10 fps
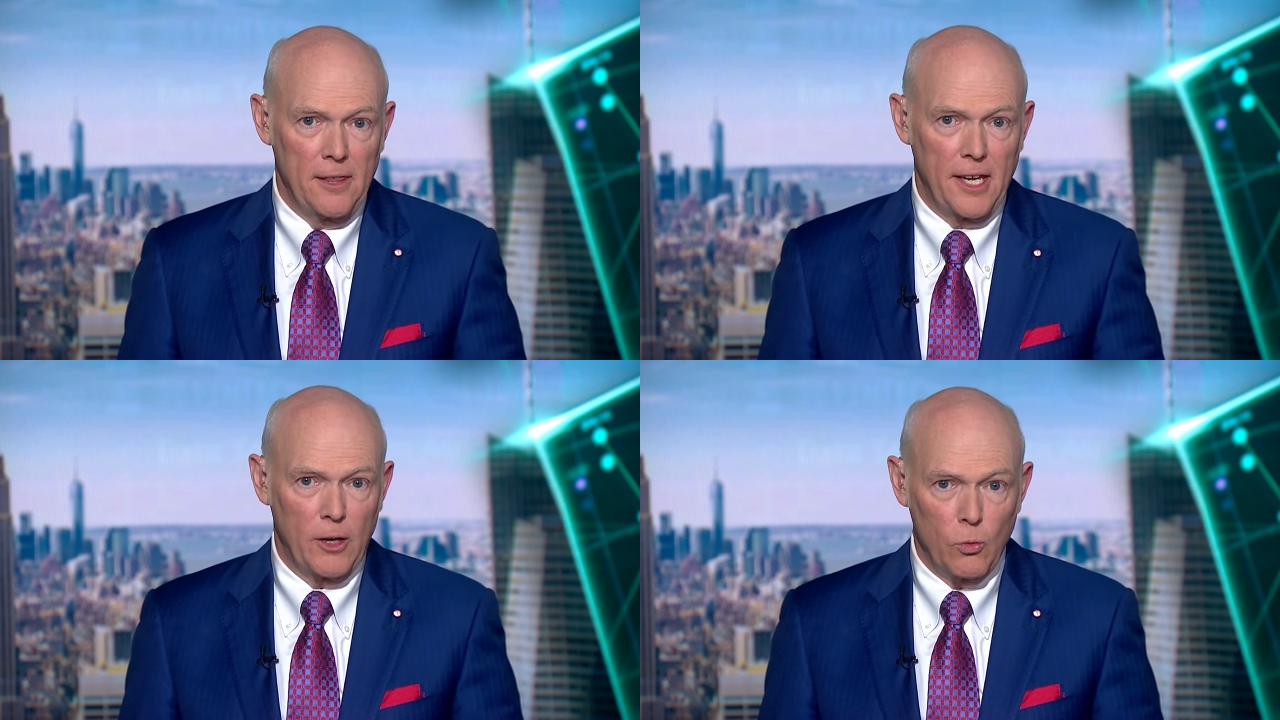
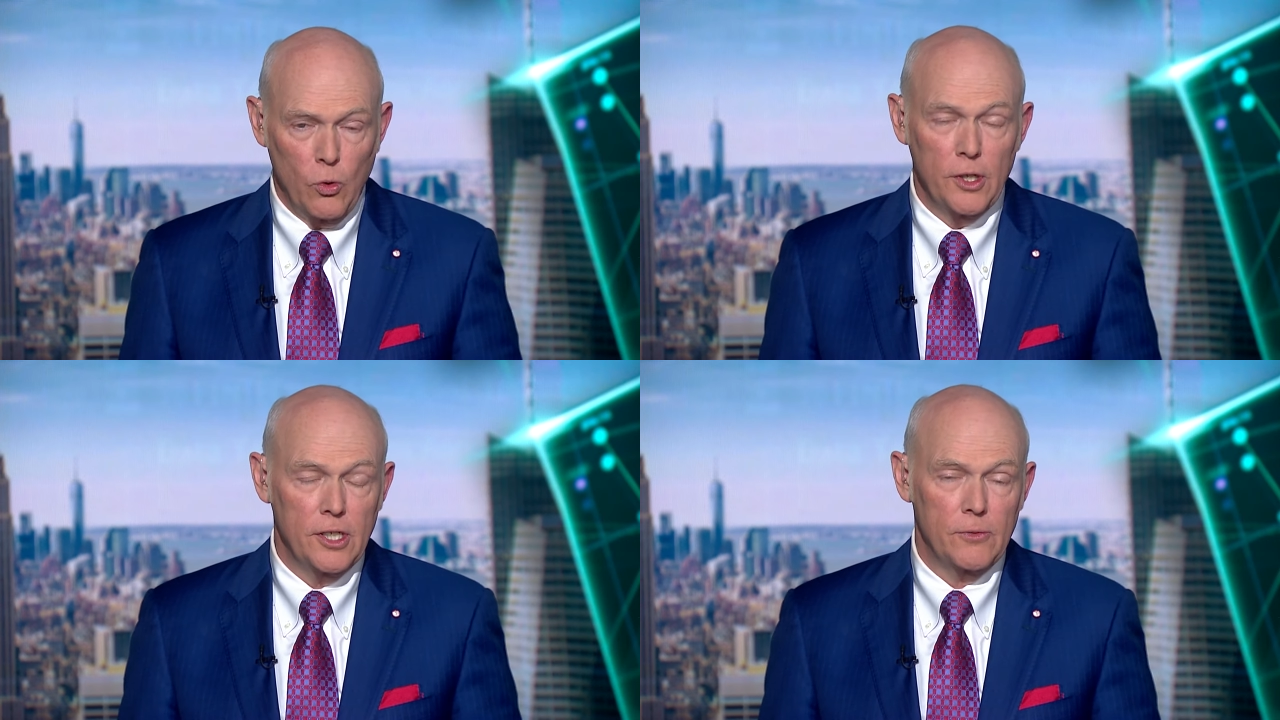That
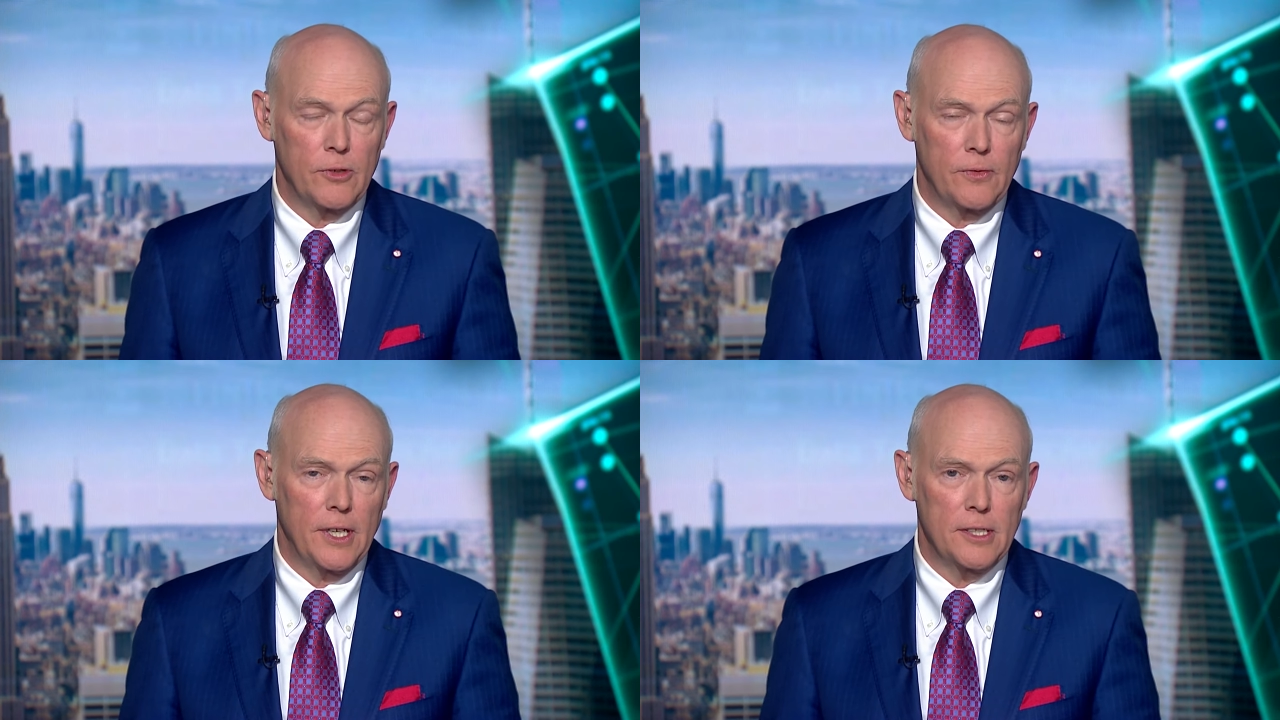would have
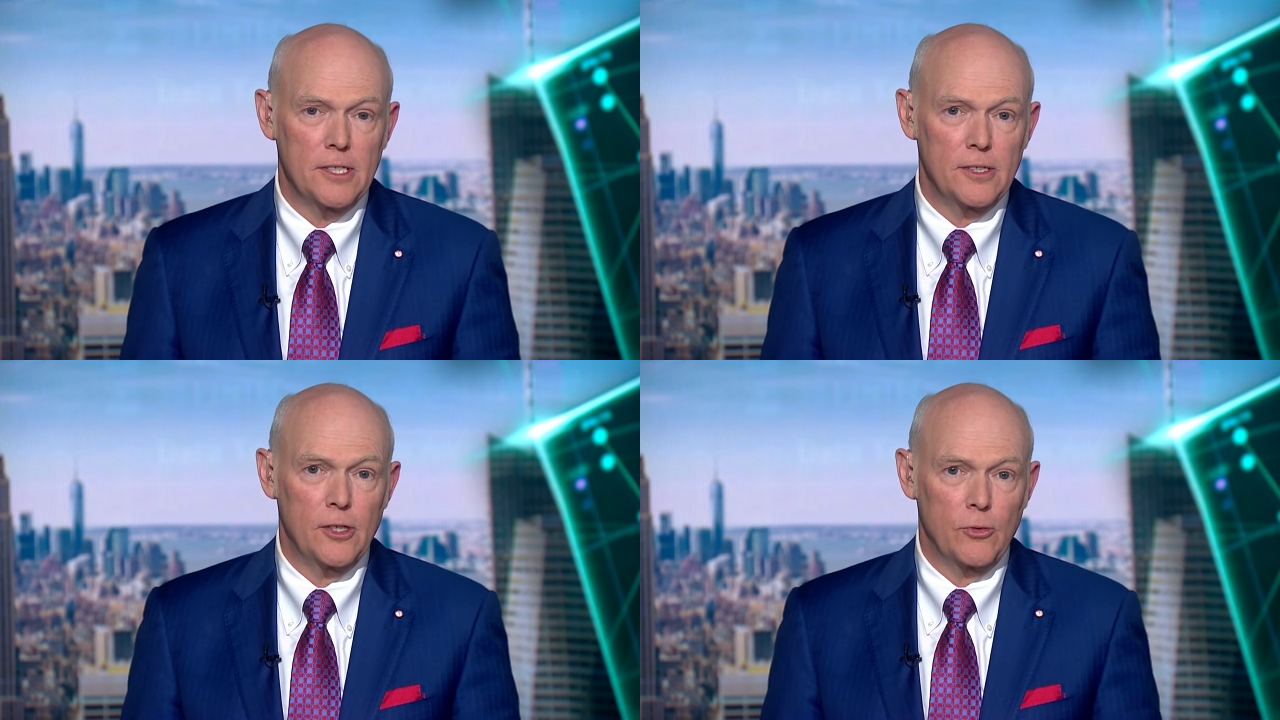
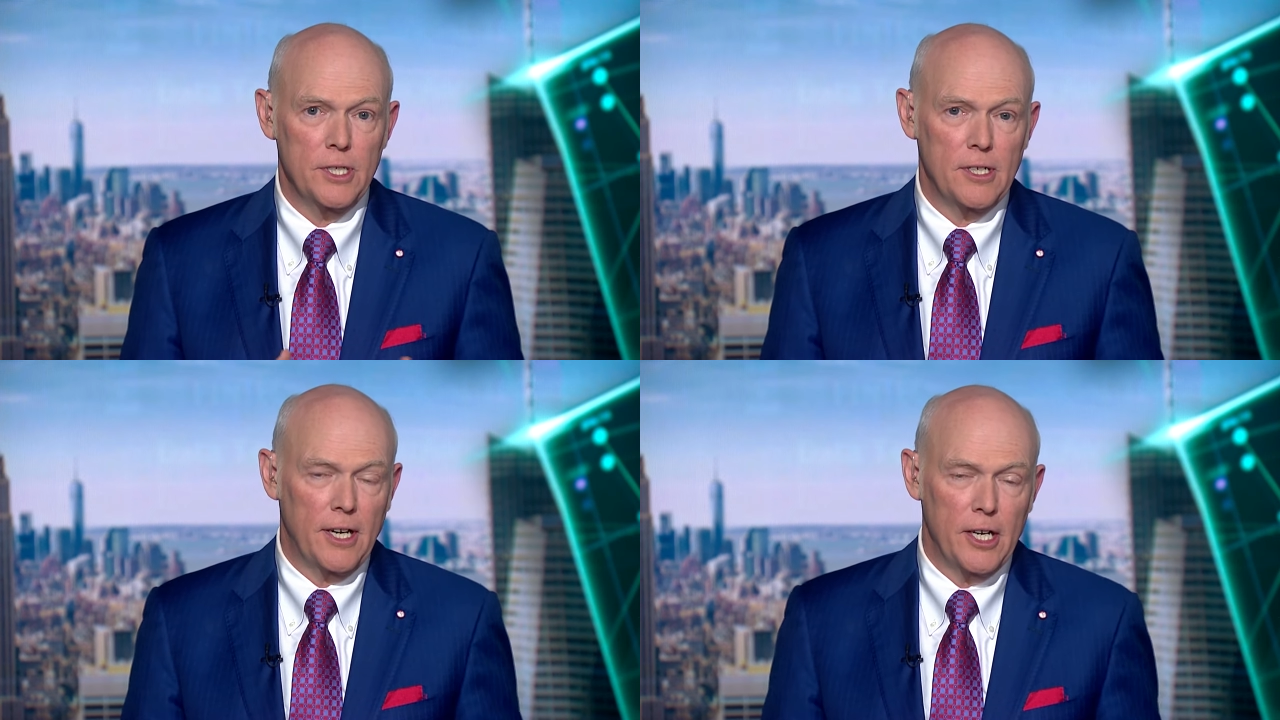affected the
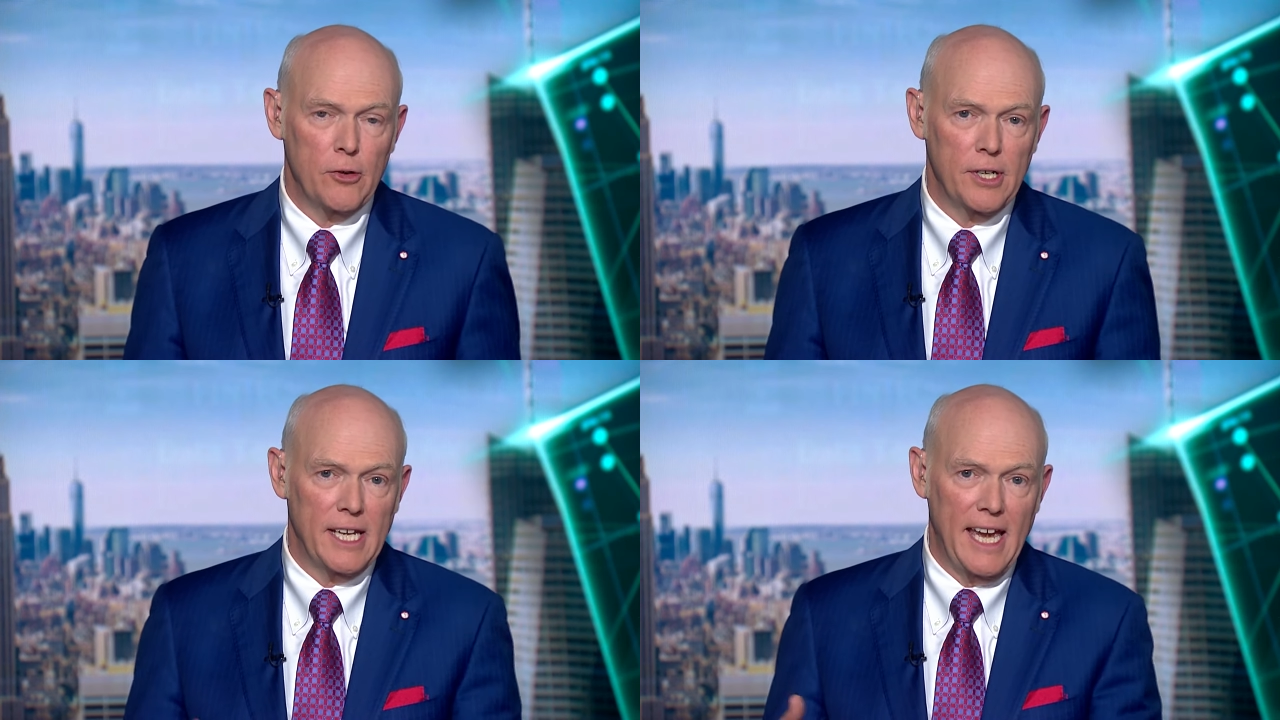retiring